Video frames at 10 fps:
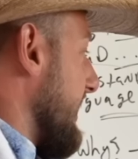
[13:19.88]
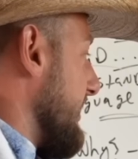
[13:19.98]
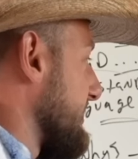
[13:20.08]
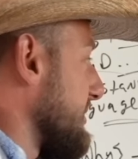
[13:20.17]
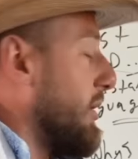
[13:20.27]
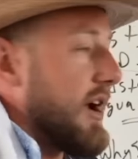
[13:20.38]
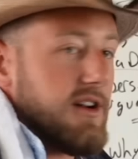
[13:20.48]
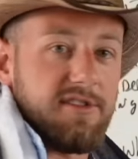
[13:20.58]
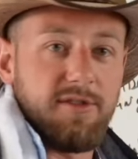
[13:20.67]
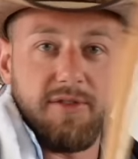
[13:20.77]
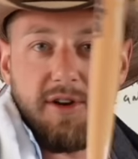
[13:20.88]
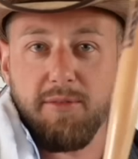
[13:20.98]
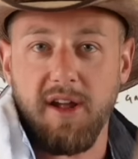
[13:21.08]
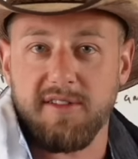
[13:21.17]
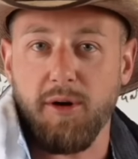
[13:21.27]
I also bought a souvenir
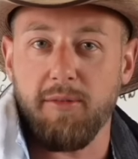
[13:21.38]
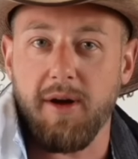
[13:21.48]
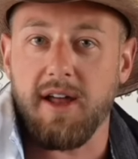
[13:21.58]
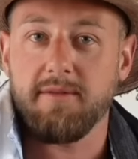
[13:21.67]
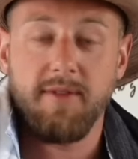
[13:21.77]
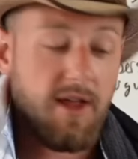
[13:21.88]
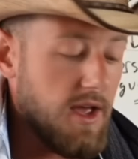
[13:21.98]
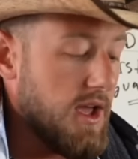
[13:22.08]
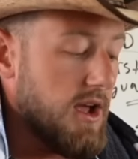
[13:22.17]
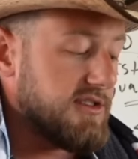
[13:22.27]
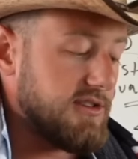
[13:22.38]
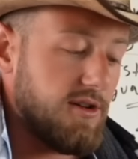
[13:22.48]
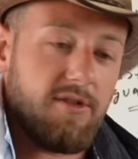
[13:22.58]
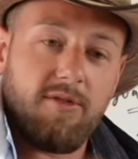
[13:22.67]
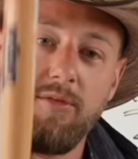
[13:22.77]
baseball bat.
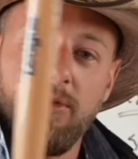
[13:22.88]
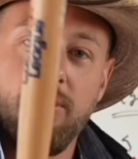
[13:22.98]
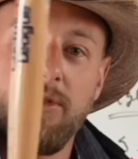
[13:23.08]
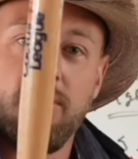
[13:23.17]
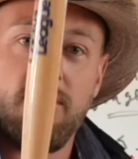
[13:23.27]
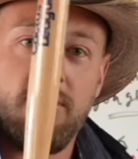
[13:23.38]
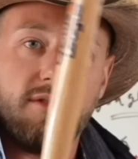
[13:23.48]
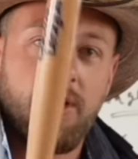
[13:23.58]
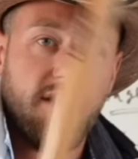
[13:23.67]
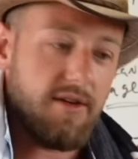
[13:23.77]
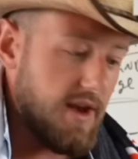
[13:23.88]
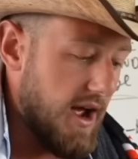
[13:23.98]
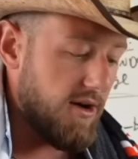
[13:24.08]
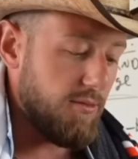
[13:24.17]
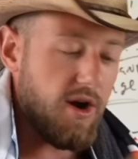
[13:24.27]
So
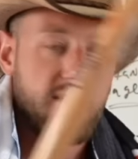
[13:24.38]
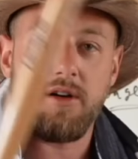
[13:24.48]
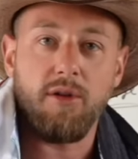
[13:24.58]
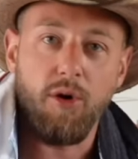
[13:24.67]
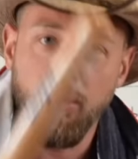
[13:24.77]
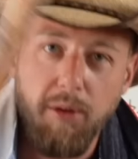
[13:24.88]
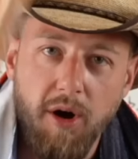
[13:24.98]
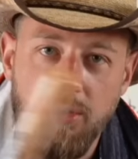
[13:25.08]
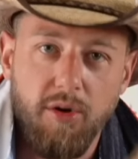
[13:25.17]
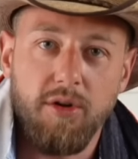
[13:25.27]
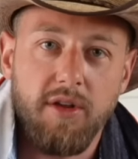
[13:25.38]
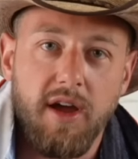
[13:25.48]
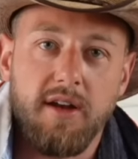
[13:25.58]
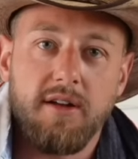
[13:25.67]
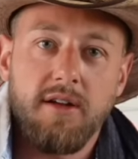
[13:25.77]
now I'm walking around the whole bar the whole
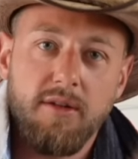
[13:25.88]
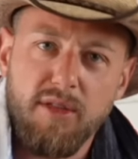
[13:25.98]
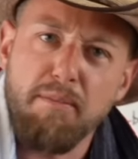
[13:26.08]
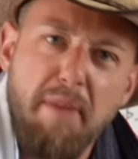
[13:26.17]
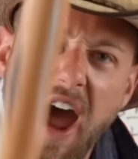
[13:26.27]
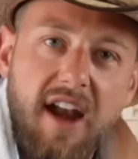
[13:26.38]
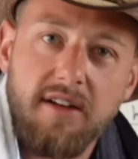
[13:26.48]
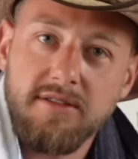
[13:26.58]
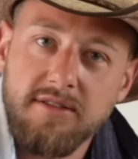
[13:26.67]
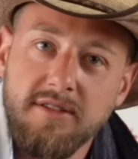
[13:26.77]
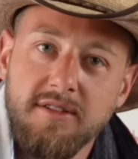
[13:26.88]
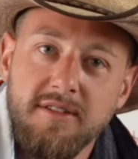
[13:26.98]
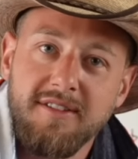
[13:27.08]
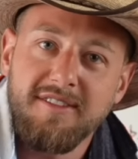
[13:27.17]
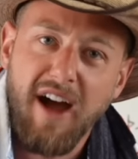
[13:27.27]
night with a bat.
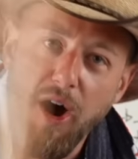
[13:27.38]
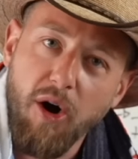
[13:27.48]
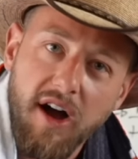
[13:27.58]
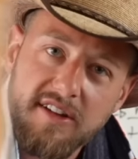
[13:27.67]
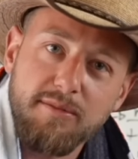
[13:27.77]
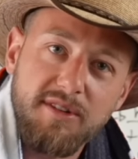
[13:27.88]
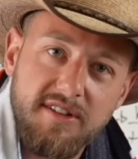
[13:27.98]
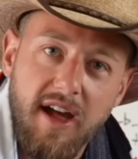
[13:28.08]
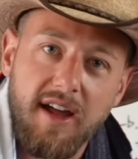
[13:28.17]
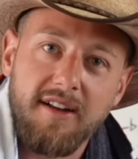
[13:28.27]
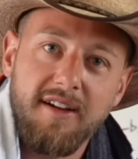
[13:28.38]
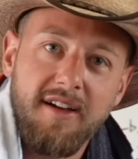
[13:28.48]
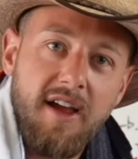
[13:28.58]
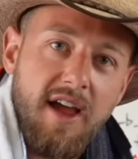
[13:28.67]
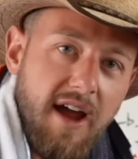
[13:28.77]
How awesome is that?
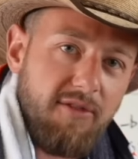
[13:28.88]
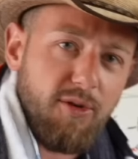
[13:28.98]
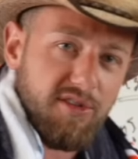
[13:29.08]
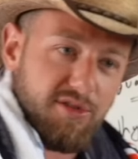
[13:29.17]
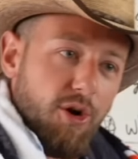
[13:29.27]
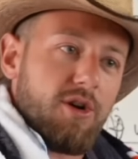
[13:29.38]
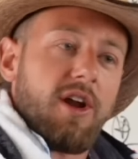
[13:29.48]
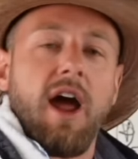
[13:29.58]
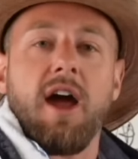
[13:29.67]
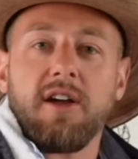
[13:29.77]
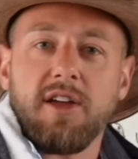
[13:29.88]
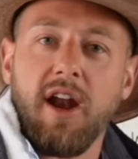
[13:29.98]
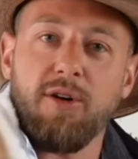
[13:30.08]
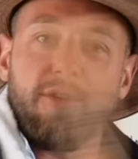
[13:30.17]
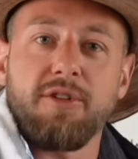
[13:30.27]
Everyone goes, oh, can I, can
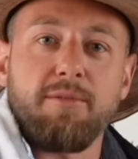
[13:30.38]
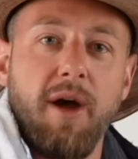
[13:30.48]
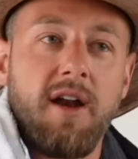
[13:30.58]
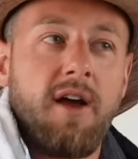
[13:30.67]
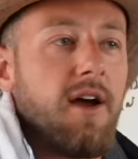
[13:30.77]
I hold your bat?